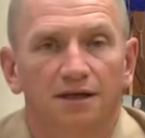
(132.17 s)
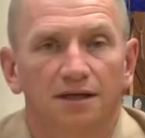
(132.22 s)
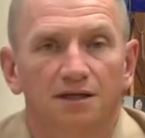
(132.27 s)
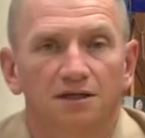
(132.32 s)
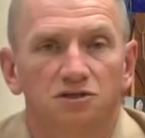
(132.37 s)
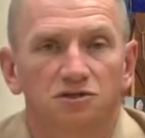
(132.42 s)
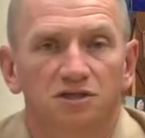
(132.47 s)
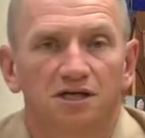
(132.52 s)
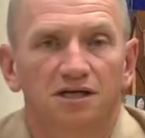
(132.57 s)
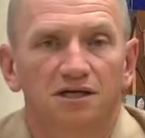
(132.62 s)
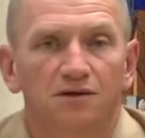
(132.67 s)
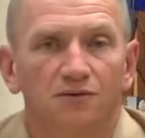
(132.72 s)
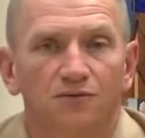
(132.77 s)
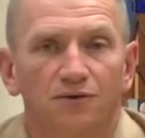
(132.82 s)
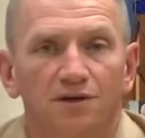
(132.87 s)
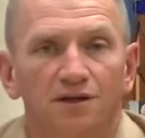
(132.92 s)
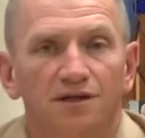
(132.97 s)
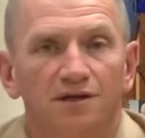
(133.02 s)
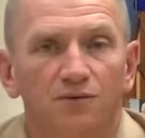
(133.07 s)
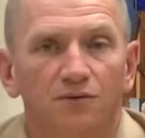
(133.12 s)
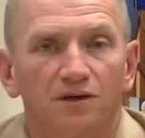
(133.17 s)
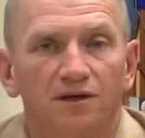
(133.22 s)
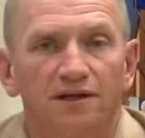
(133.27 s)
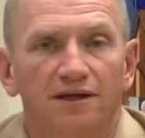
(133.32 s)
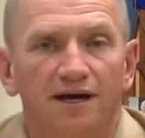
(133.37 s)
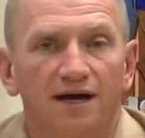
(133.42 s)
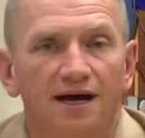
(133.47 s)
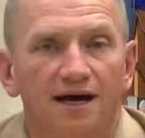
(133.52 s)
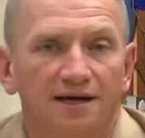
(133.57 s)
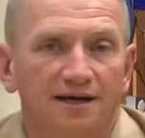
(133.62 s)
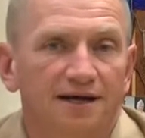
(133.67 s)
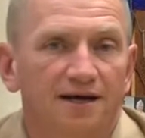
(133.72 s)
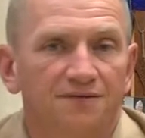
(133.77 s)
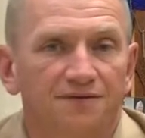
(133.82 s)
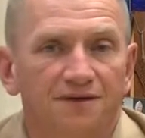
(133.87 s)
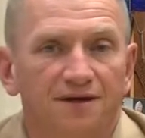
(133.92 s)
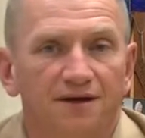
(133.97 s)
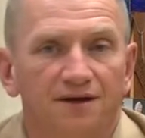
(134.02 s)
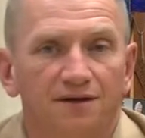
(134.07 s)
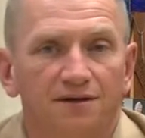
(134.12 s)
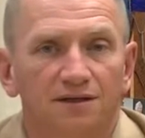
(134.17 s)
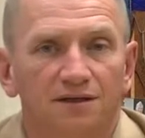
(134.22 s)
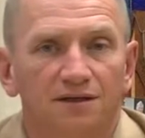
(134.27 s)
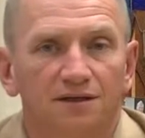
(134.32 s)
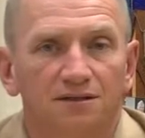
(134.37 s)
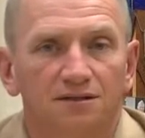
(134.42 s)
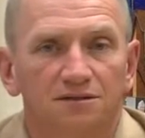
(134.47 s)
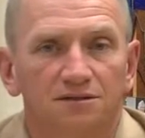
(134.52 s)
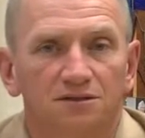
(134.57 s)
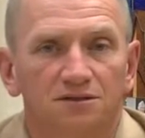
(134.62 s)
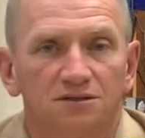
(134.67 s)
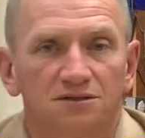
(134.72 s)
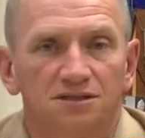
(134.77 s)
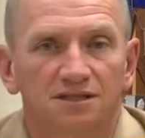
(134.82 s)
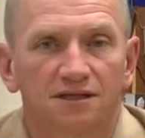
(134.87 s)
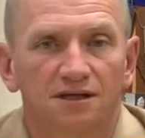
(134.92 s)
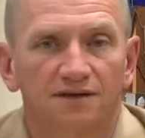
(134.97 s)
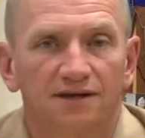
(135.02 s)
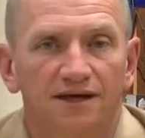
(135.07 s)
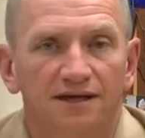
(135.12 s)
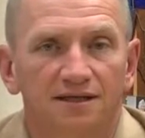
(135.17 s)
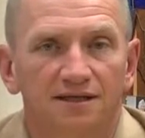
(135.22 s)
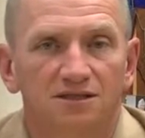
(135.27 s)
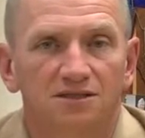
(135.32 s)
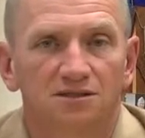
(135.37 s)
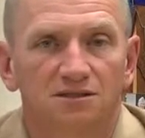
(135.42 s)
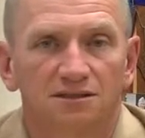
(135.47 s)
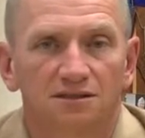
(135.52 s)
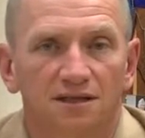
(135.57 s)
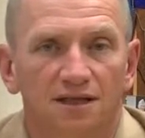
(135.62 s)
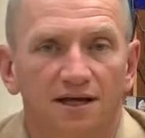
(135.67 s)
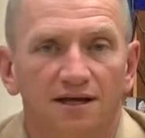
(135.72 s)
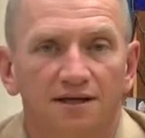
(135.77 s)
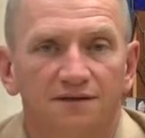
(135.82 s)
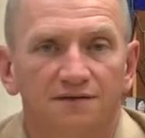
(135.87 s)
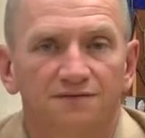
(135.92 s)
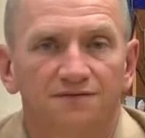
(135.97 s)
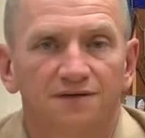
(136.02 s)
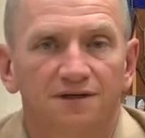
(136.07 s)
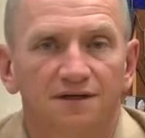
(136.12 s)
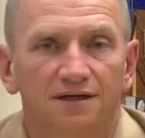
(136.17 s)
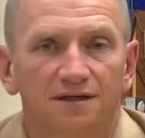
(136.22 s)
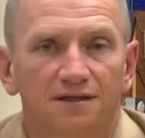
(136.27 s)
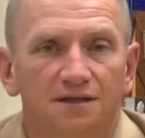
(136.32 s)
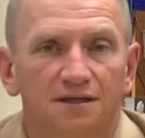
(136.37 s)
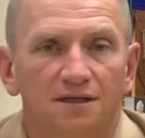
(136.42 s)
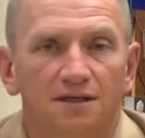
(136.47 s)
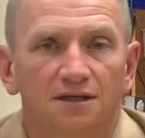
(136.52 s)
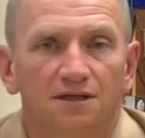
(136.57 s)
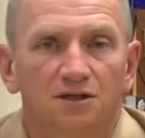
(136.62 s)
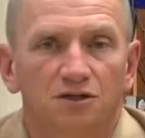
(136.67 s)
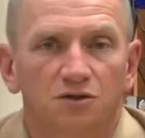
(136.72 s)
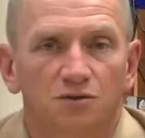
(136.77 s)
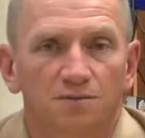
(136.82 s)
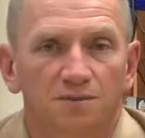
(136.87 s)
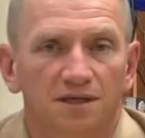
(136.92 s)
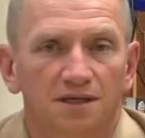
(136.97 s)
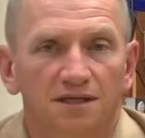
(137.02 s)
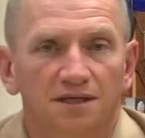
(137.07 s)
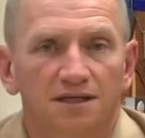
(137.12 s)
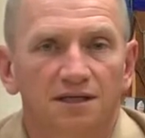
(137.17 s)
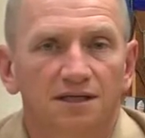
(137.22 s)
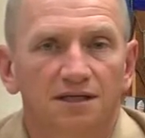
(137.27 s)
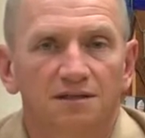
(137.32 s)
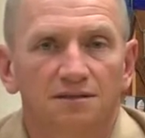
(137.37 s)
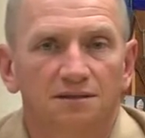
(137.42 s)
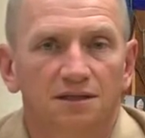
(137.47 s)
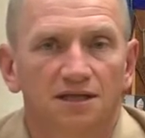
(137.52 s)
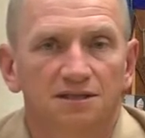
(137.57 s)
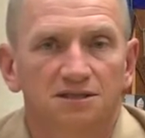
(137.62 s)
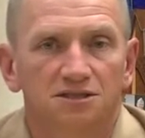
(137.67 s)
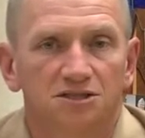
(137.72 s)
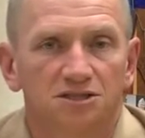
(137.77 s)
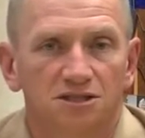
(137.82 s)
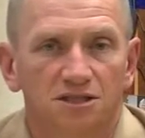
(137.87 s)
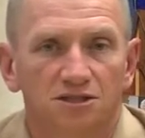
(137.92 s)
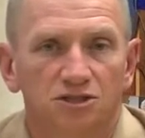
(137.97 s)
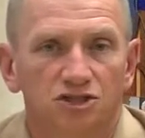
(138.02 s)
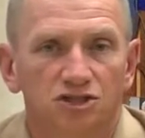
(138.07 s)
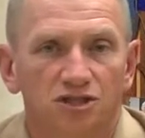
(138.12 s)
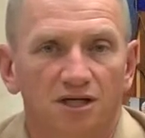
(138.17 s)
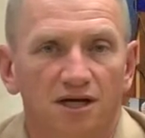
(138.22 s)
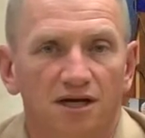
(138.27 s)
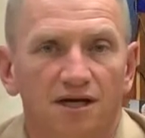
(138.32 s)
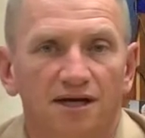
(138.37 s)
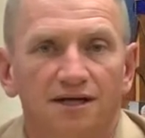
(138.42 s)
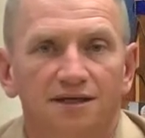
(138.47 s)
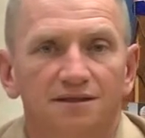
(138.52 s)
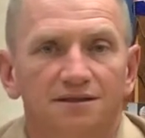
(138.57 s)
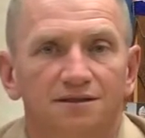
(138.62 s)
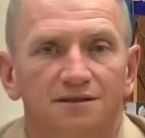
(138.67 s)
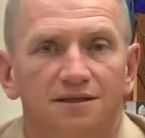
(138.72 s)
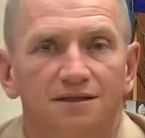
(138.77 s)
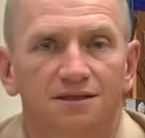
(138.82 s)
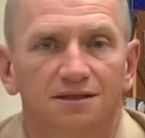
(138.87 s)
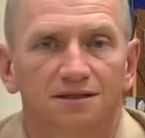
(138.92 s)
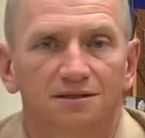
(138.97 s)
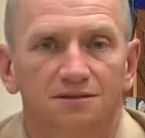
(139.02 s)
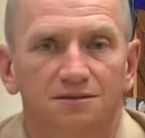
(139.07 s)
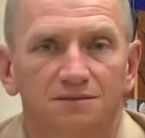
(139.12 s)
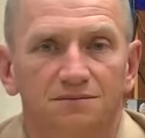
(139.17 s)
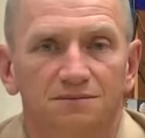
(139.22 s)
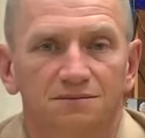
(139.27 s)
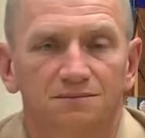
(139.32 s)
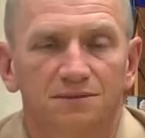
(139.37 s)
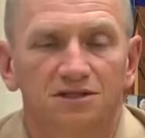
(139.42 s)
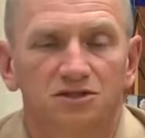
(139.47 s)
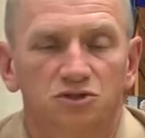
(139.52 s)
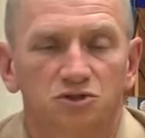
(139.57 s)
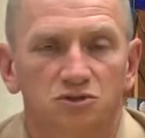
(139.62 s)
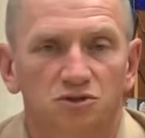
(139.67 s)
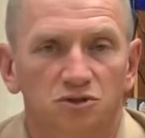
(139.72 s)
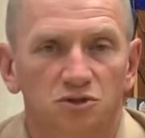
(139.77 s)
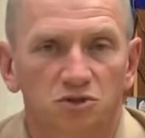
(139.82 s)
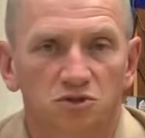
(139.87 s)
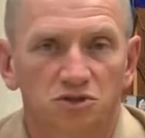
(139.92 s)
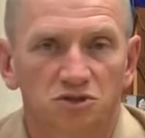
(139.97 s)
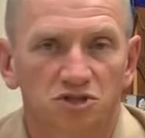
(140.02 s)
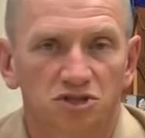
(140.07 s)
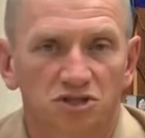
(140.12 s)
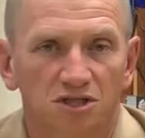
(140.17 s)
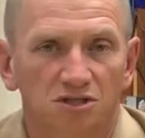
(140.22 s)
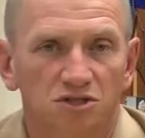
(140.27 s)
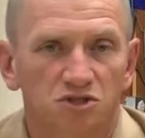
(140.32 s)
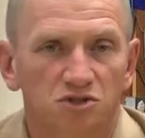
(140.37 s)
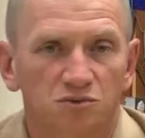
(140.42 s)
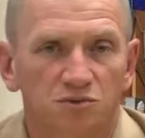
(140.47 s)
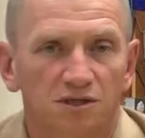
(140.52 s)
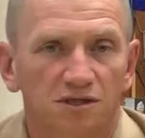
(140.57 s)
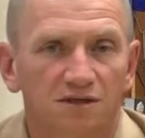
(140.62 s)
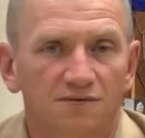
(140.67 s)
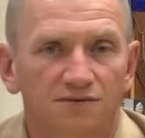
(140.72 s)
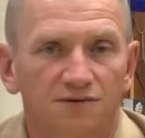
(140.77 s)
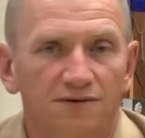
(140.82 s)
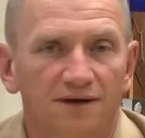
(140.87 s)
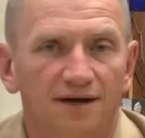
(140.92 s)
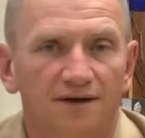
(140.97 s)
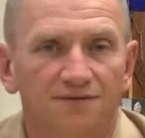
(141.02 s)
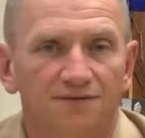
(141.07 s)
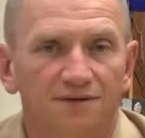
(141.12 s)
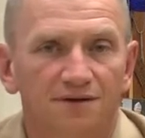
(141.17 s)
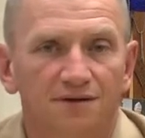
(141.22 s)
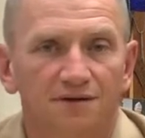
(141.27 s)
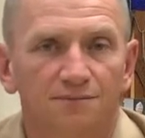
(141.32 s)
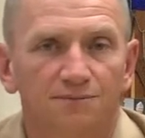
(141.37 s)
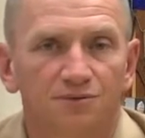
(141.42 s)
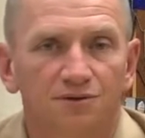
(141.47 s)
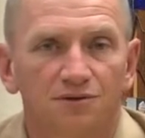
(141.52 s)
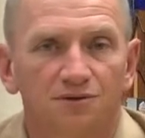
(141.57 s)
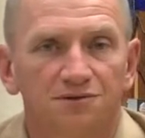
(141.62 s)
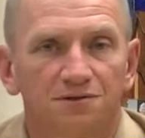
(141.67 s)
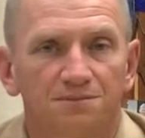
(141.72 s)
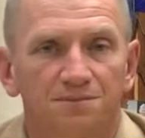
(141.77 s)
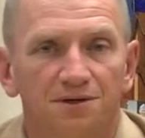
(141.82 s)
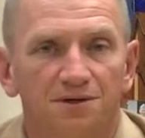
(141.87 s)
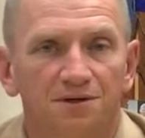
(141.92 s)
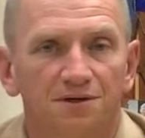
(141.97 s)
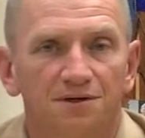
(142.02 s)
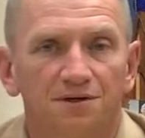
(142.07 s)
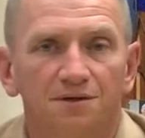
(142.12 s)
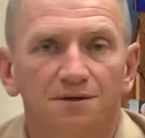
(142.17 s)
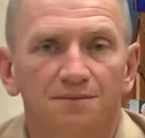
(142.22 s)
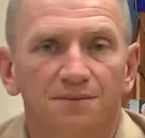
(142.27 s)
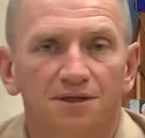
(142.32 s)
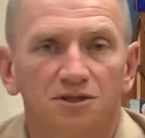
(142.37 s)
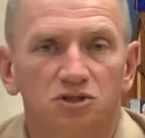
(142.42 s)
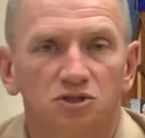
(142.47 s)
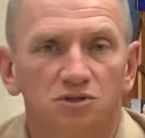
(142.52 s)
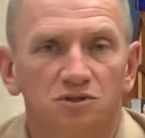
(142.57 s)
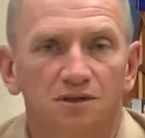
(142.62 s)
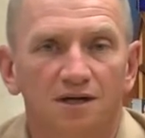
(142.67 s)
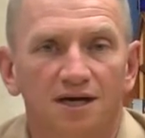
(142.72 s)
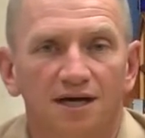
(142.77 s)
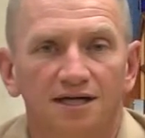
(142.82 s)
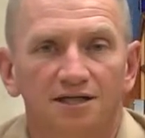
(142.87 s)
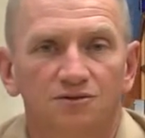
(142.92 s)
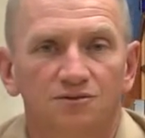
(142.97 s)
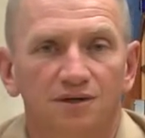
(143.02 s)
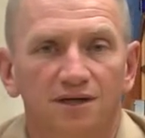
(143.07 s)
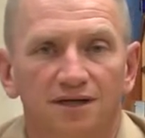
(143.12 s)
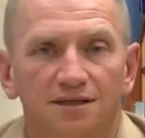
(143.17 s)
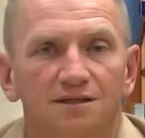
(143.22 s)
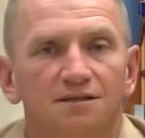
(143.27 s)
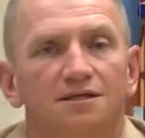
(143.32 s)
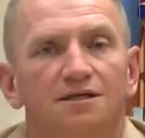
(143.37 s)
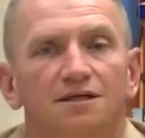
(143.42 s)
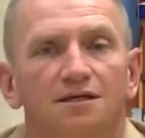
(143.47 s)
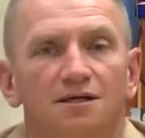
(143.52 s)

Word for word: It is getting really, really hot out there. Uh, you can tell that easily. A lot of uh, humidity, lots of sunshine. Uh, make sure you're using sunscreen if you're out there and prone to burn. Make sure you hydrate.